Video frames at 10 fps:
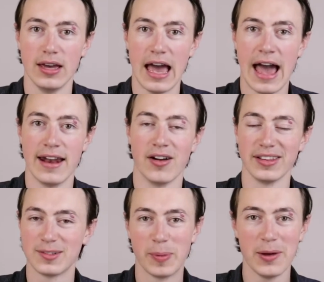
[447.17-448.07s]
And I'll
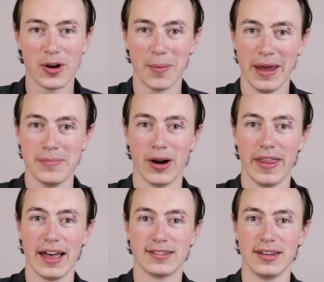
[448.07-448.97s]
explain what I mean by
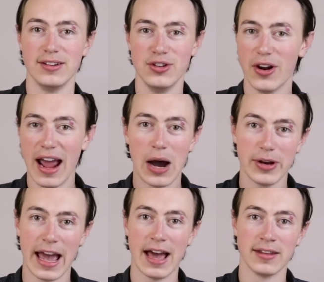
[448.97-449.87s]
that. So you know how
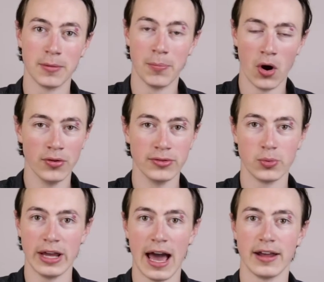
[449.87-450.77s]
we had the bonds,
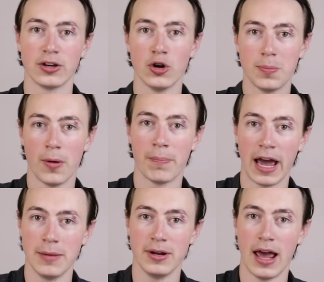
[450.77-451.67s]
we had a coupon
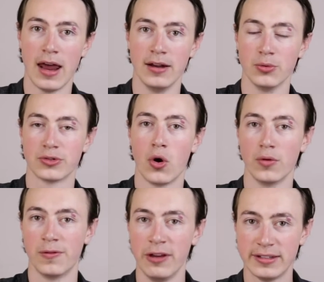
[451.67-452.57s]
payment, and it was
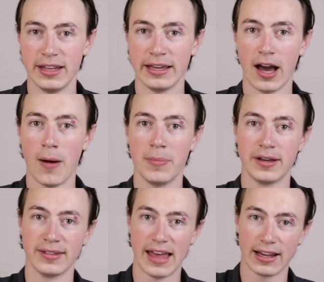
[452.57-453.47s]
called fixed income
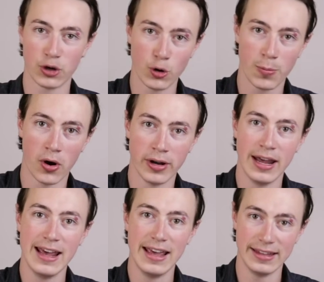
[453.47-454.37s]
because that coupon
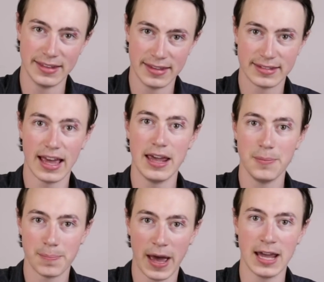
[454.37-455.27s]
is the
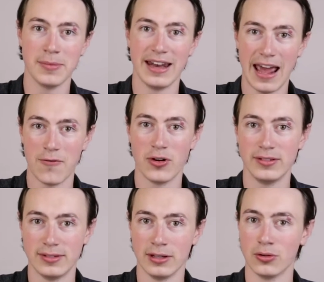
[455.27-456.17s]
same payment every
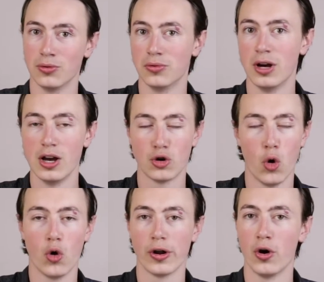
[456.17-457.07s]
single
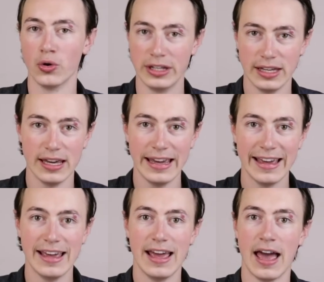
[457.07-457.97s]
quarter or year.
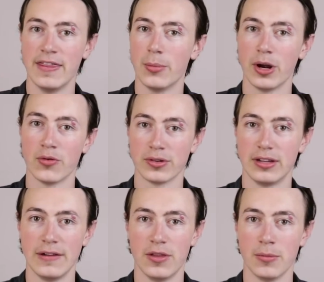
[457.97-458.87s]
And then we
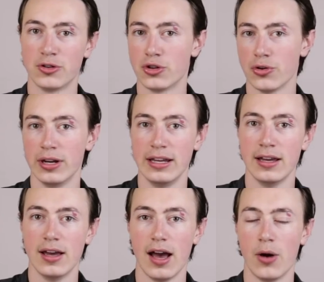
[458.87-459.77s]
receive the
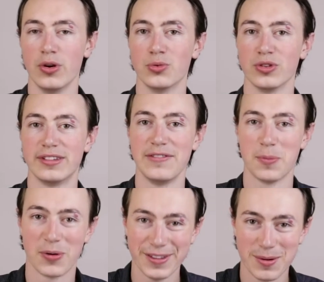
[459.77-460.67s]
maturity, we receive
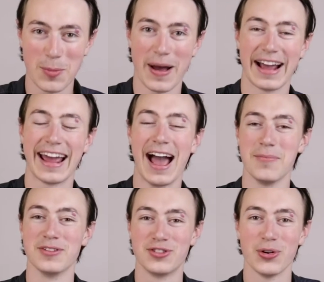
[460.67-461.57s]
the principal back
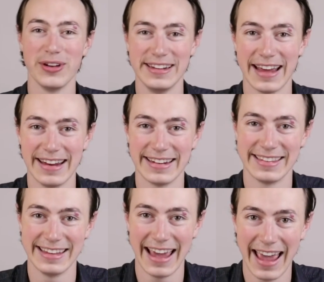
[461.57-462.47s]
at maturity date
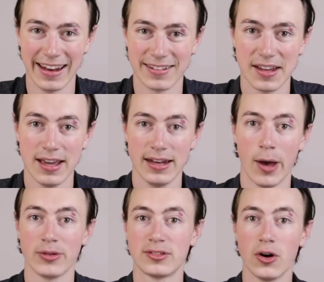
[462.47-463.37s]
at the end.
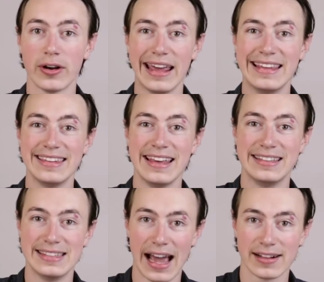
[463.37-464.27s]
Now a stock is
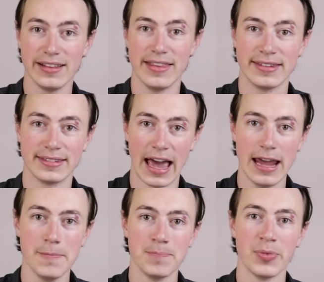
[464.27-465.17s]
exactly the
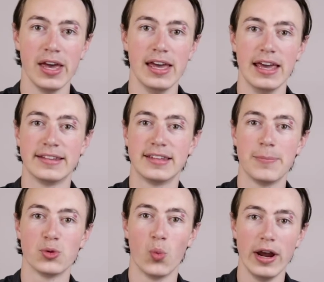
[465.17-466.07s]
same,
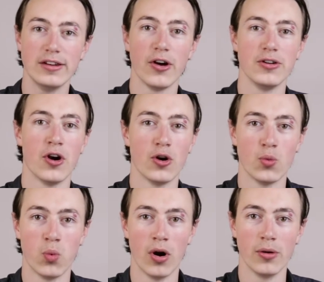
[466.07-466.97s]
except we don't know
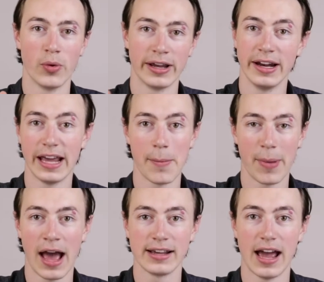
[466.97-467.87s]
what we're gonna get
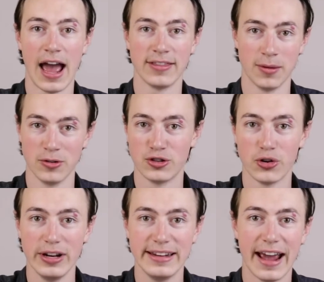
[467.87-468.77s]
back at the
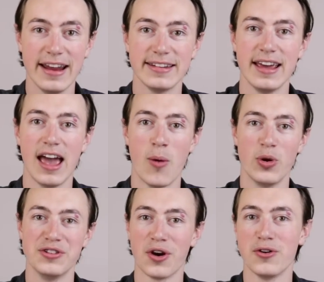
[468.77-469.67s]
maturity date, and
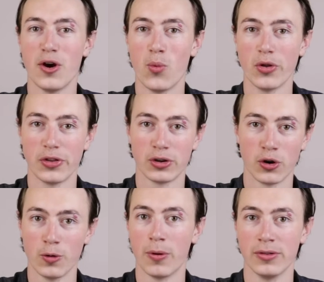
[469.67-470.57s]
we don't know what the
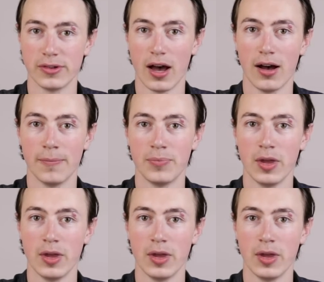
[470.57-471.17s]
coupons are.